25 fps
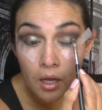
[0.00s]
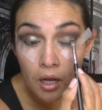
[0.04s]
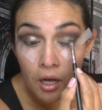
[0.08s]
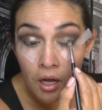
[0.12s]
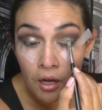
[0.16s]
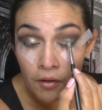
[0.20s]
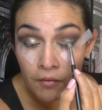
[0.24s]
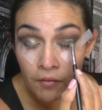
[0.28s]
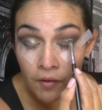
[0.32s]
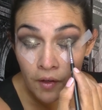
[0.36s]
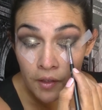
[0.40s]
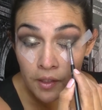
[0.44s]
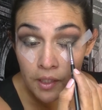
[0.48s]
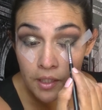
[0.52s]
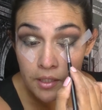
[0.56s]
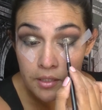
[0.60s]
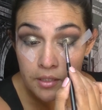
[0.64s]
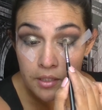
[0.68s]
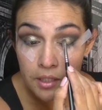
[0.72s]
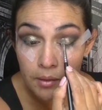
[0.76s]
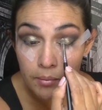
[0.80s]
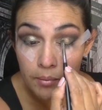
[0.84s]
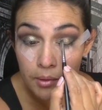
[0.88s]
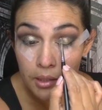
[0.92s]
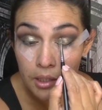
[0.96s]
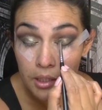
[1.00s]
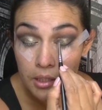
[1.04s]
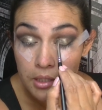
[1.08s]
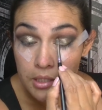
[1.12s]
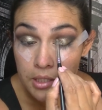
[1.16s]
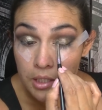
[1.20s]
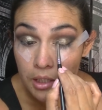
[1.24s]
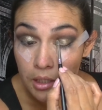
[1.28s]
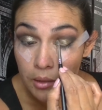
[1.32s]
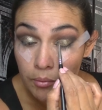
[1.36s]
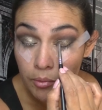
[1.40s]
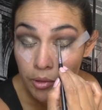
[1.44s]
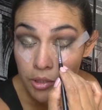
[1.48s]
I find these Sigma
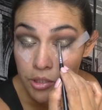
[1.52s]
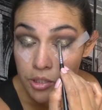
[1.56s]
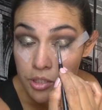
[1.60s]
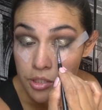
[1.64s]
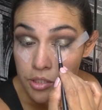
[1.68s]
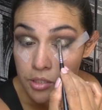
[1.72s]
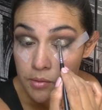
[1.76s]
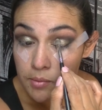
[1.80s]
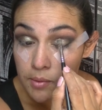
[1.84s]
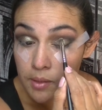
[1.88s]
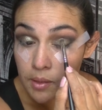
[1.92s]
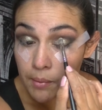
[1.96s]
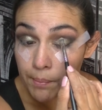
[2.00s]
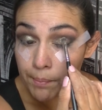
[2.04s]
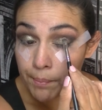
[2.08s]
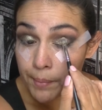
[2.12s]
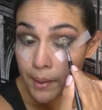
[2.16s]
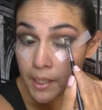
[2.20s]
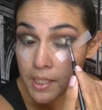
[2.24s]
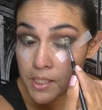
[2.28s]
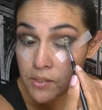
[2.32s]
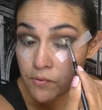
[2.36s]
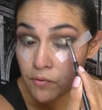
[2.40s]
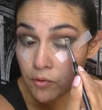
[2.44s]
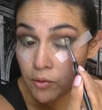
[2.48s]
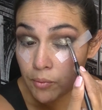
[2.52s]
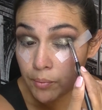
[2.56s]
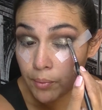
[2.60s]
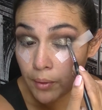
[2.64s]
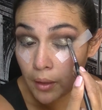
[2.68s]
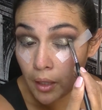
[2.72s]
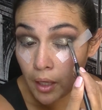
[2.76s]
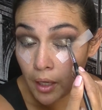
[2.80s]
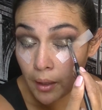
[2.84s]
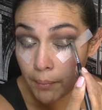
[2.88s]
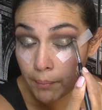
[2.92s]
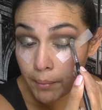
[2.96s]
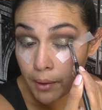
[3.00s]
concealer brushes to be the best for
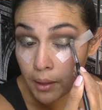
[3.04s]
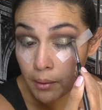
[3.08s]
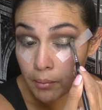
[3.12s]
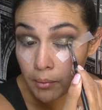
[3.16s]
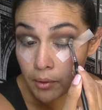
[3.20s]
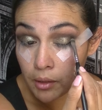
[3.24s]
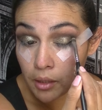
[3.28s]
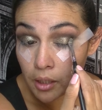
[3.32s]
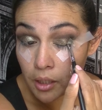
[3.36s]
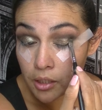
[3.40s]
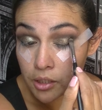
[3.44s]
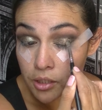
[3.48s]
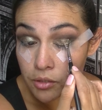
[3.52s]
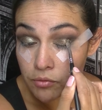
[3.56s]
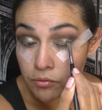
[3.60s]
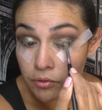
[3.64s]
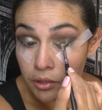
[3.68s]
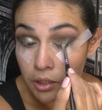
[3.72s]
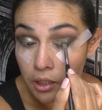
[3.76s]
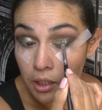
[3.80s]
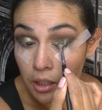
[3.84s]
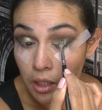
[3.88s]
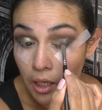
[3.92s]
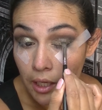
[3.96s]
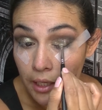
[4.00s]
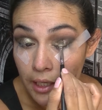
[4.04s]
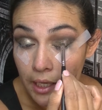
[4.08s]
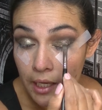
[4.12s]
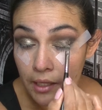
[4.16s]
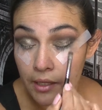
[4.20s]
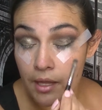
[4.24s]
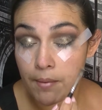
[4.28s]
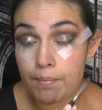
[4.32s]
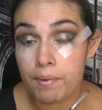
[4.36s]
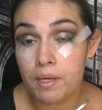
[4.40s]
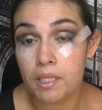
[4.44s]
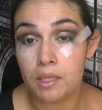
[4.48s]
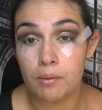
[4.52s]
applying pigment. I just really like how
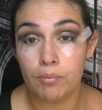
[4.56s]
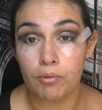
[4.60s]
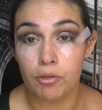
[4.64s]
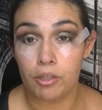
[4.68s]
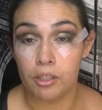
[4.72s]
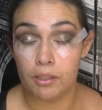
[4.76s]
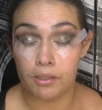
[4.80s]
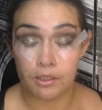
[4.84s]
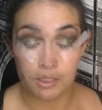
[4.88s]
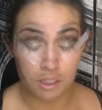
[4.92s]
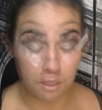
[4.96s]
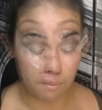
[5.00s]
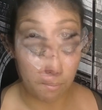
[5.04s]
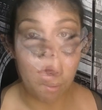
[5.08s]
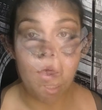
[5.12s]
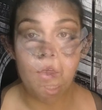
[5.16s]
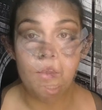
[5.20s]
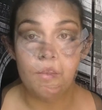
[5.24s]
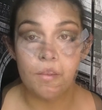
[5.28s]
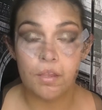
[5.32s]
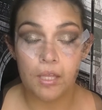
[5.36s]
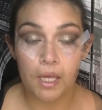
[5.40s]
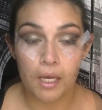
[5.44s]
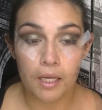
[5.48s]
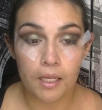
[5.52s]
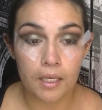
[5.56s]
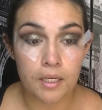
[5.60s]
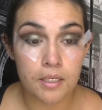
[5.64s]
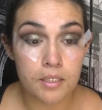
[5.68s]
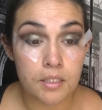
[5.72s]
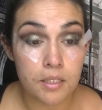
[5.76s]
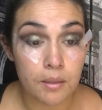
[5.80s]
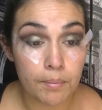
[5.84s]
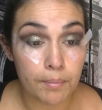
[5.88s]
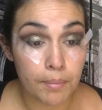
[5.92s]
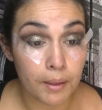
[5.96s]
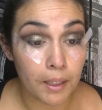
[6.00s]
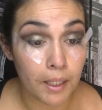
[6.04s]
they pick the product up. And that is
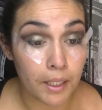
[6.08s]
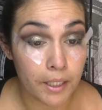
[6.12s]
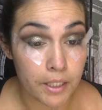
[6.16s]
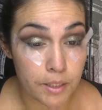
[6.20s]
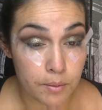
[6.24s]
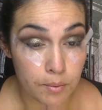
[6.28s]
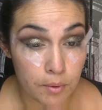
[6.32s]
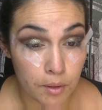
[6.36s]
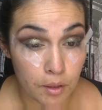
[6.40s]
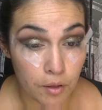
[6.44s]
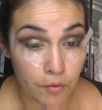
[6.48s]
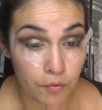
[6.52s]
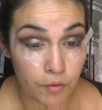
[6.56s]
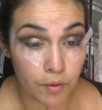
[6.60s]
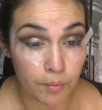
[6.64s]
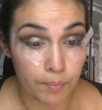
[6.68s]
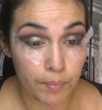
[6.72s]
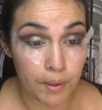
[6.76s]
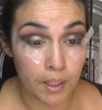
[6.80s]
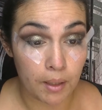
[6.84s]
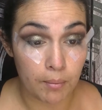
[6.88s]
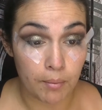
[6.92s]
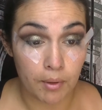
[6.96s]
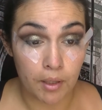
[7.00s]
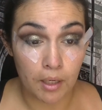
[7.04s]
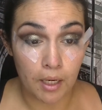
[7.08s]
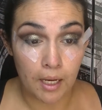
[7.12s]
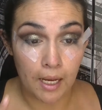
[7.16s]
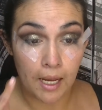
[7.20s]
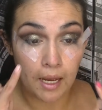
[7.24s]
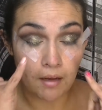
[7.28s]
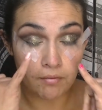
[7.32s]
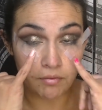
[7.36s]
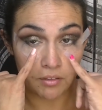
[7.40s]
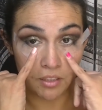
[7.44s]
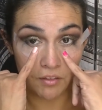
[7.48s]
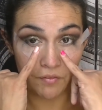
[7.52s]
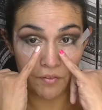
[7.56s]
the placement of the pigment. I
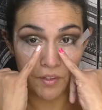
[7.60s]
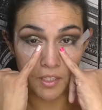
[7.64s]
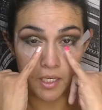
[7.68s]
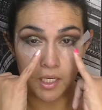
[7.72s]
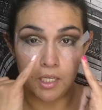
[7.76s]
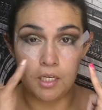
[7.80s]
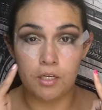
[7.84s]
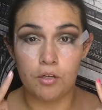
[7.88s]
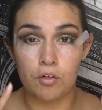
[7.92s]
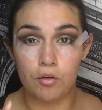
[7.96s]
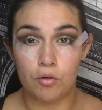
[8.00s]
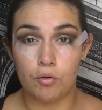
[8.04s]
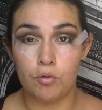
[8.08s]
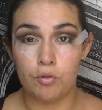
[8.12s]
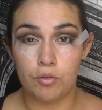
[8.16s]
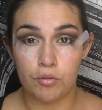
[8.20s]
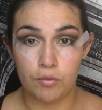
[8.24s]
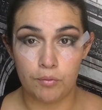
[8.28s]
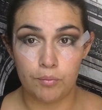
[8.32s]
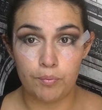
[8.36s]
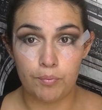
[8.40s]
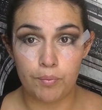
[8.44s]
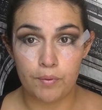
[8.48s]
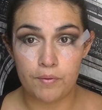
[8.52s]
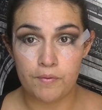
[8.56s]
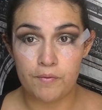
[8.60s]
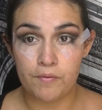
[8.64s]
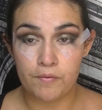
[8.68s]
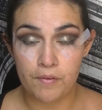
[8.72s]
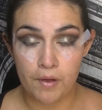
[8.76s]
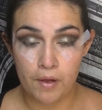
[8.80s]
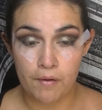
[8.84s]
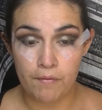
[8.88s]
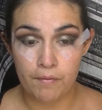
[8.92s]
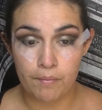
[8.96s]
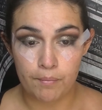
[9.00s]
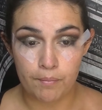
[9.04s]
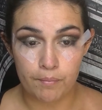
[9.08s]
have left the inner corner
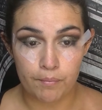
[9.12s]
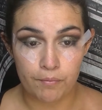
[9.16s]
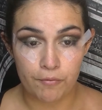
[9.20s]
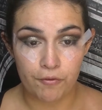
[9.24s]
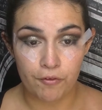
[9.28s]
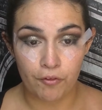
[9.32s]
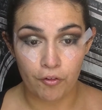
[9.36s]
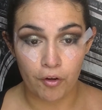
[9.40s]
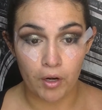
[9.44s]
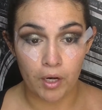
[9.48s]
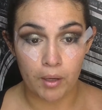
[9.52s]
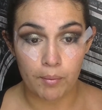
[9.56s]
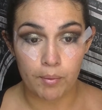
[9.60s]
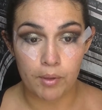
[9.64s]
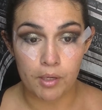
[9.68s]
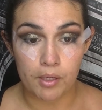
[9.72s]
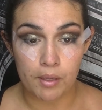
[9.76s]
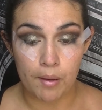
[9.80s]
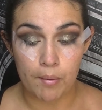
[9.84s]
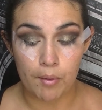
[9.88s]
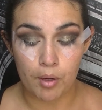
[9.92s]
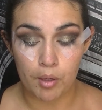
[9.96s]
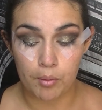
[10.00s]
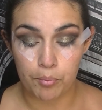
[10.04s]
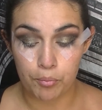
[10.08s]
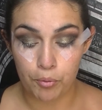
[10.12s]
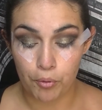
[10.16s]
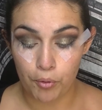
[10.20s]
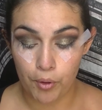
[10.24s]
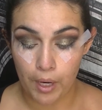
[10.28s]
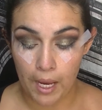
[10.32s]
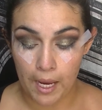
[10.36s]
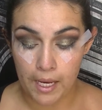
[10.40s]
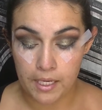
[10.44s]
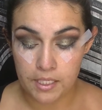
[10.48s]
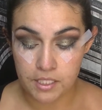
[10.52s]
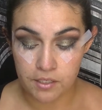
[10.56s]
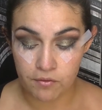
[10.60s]
free because I'm going to
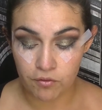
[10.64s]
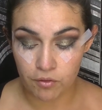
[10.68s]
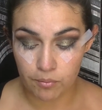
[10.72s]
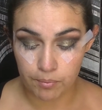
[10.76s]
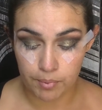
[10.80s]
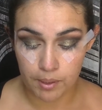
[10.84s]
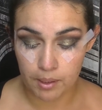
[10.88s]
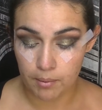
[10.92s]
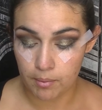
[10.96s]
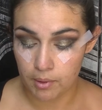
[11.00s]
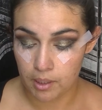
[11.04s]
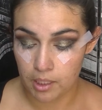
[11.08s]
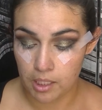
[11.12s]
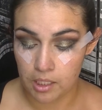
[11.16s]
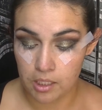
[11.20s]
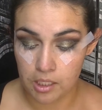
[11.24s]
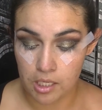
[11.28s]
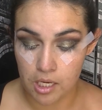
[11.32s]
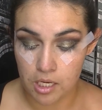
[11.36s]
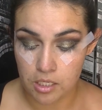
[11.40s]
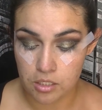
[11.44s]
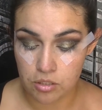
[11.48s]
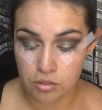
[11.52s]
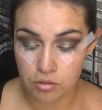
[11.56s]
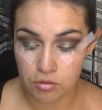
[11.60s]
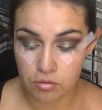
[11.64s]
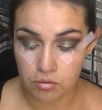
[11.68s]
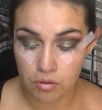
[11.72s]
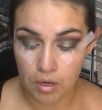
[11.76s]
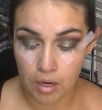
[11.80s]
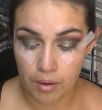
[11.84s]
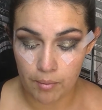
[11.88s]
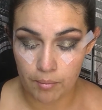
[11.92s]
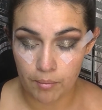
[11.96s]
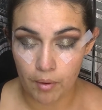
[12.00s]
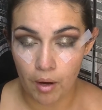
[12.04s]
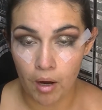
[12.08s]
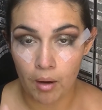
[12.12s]
put a different pigment in there to
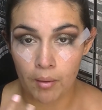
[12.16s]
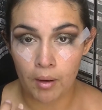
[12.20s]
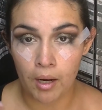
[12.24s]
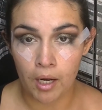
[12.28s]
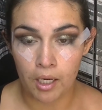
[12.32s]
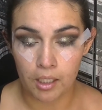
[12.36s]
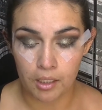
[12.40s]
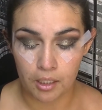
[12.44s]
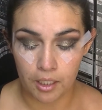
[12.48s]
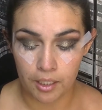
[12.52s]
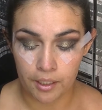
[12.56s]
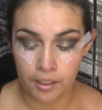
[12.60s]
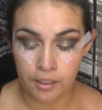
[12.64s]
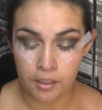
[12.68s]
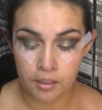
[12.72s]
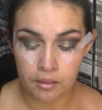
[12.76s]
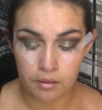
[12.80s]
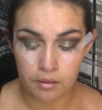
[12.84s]
highlight